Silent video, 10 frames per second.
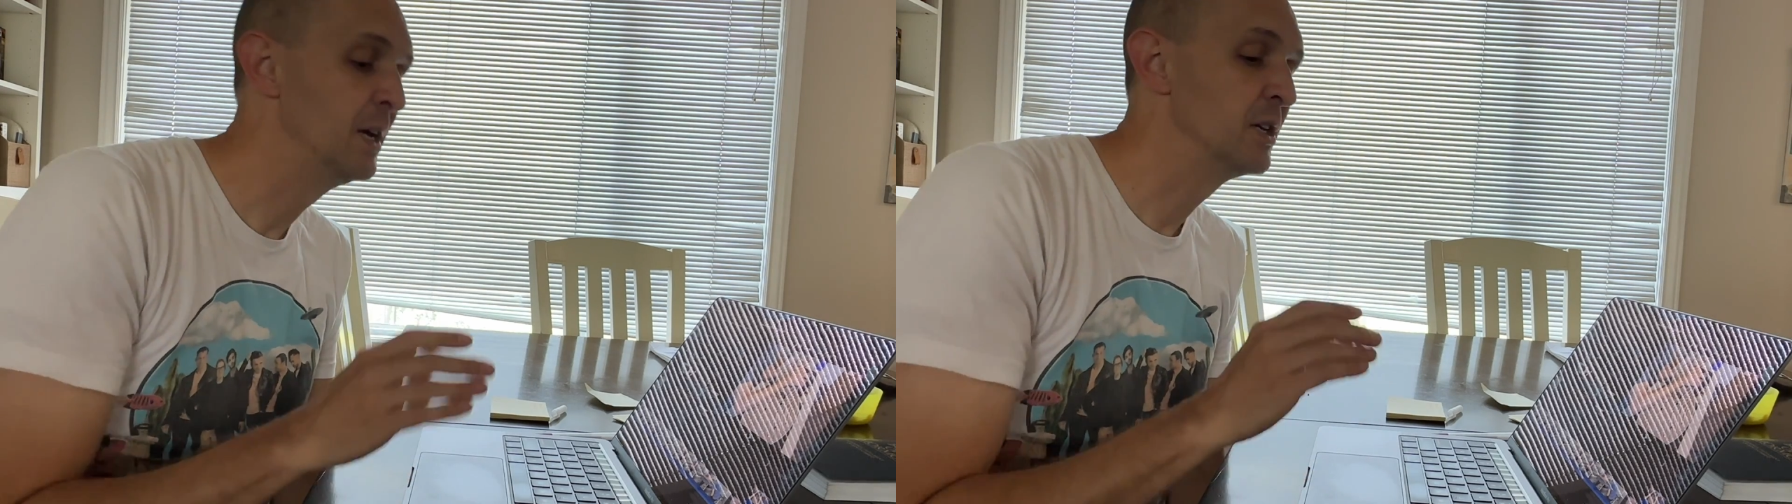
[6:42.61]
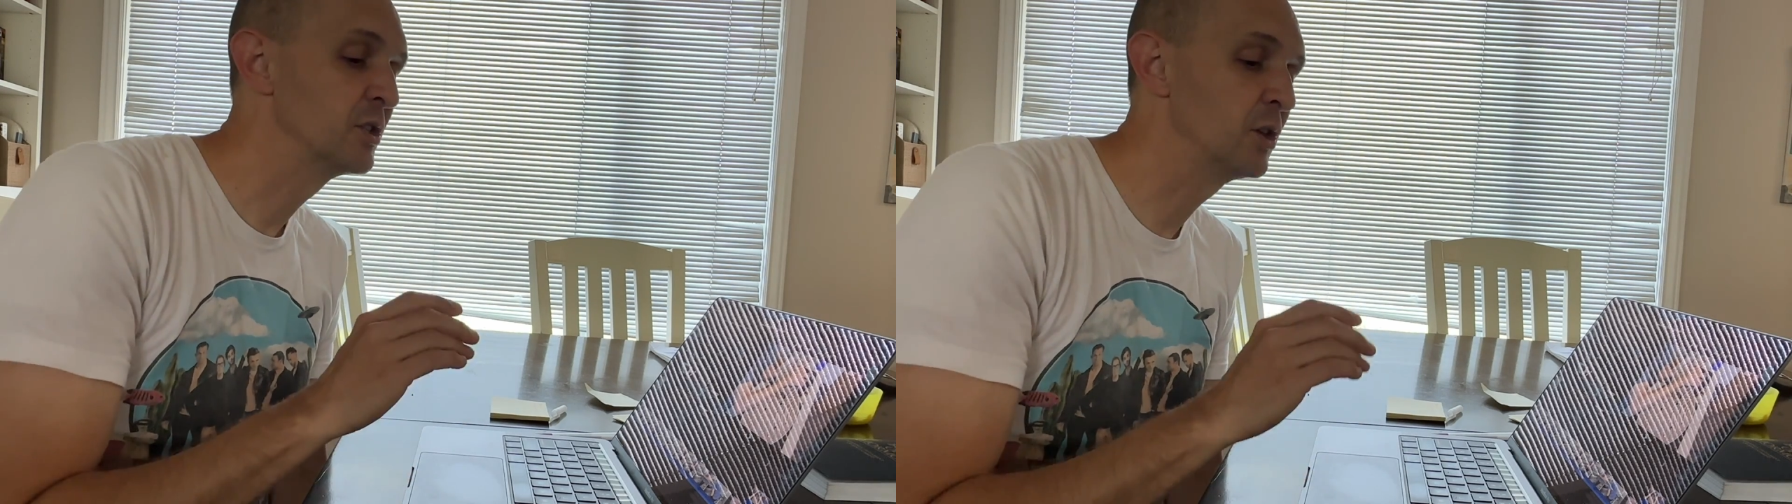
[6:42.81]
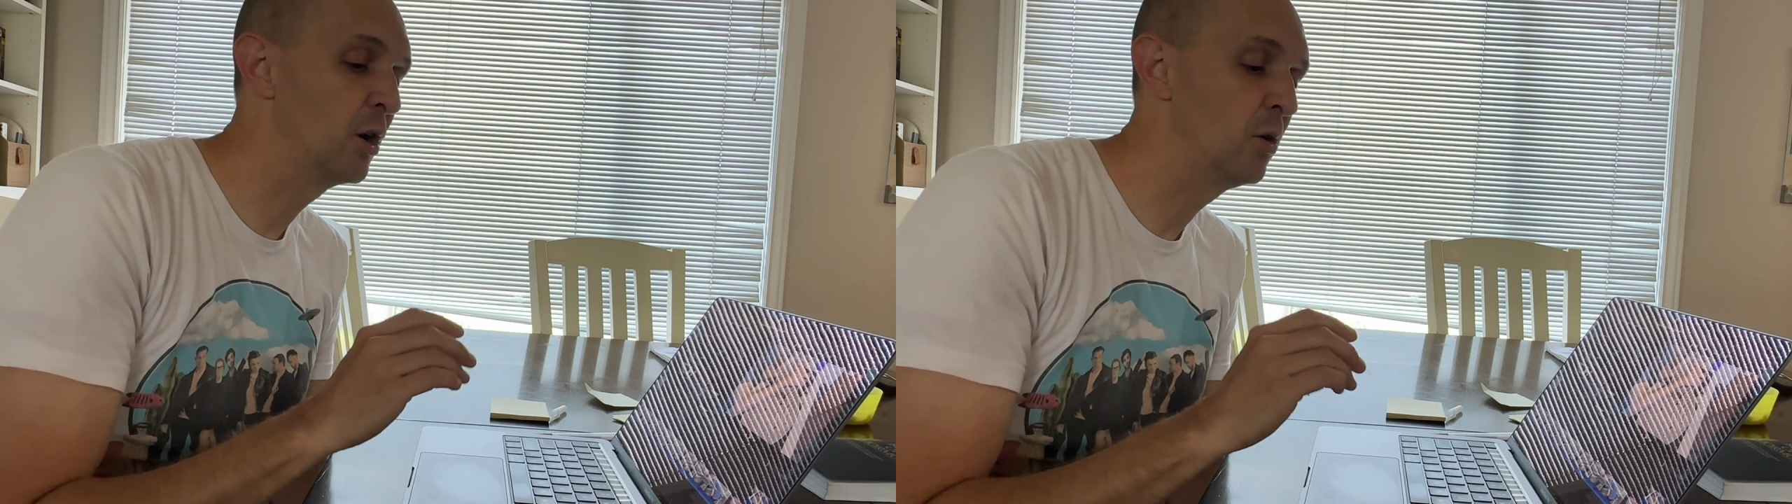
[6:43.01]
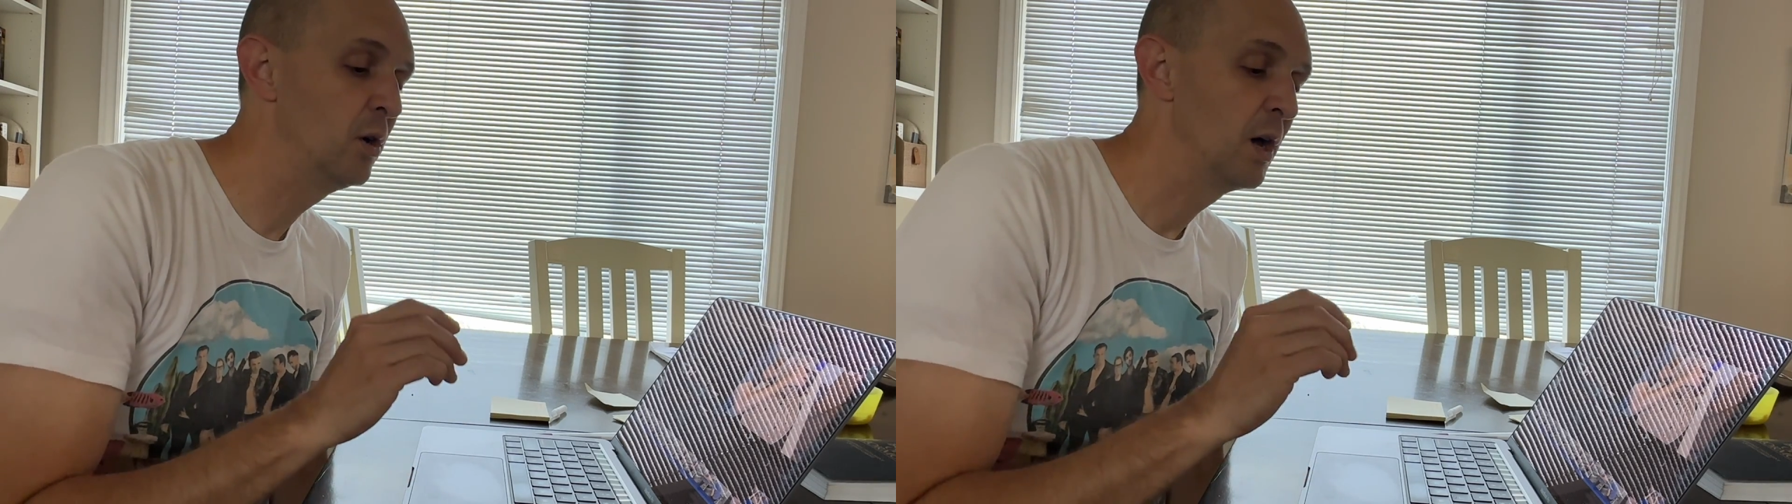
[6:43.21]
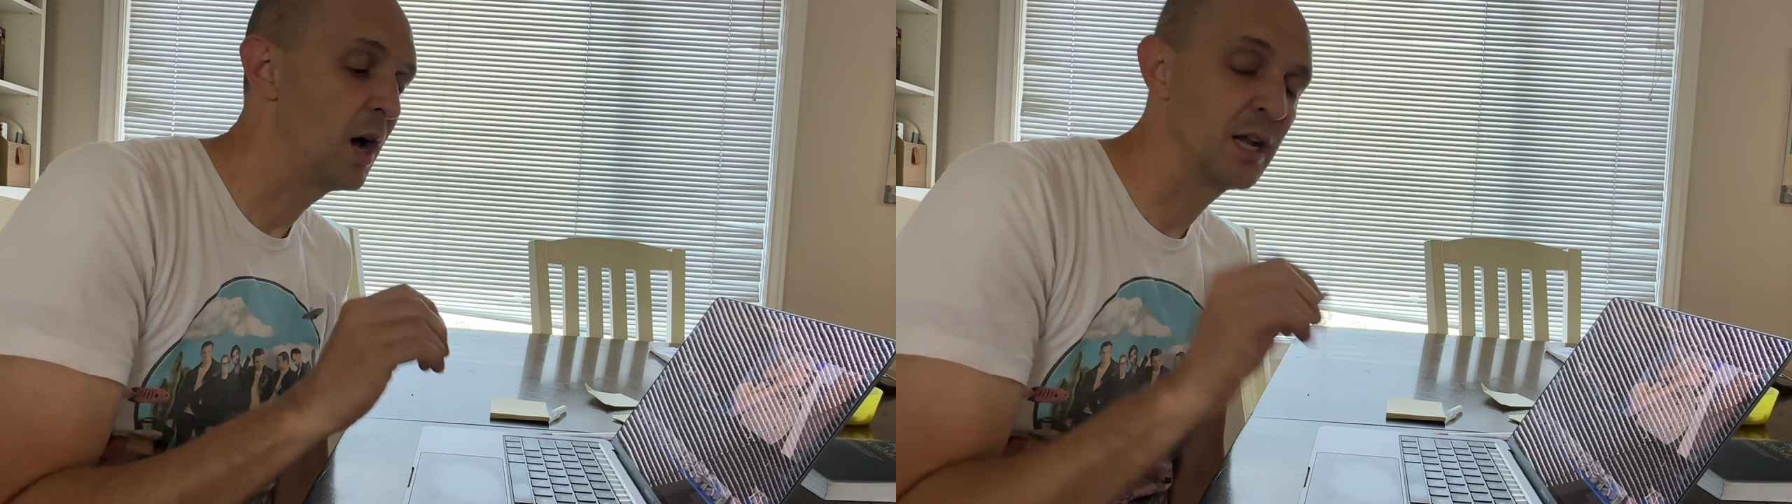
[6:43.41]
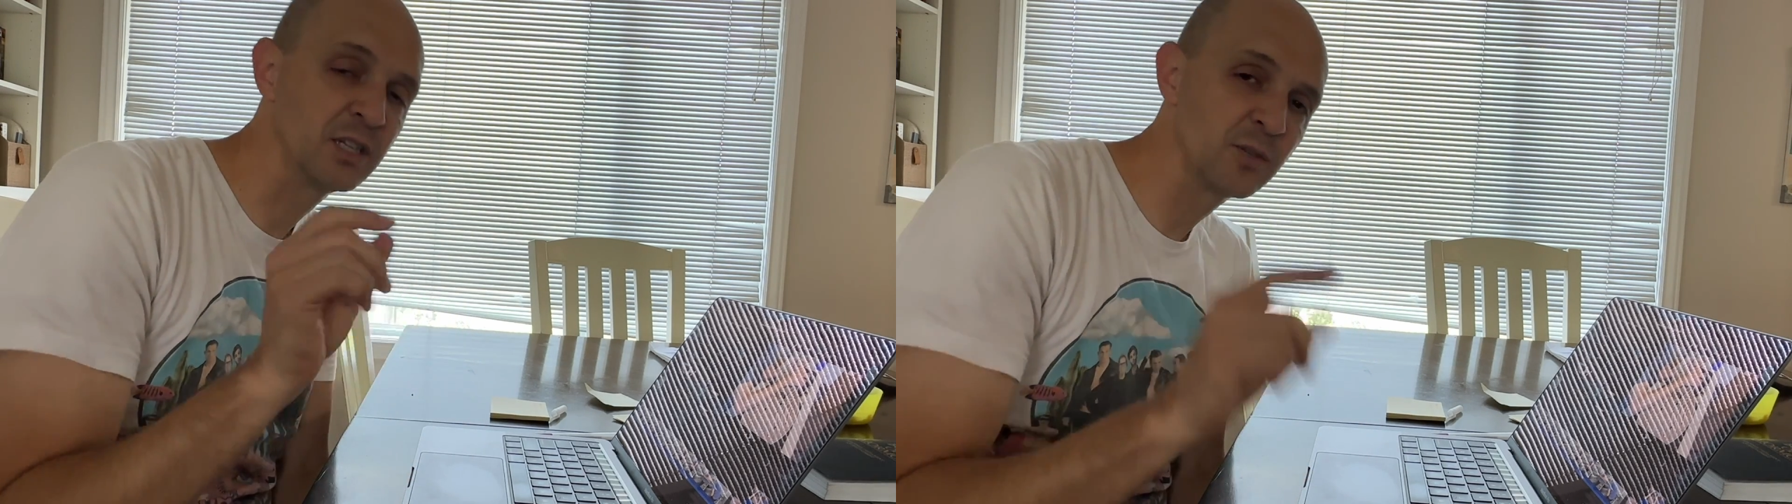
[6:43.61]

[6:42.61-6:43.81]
So I just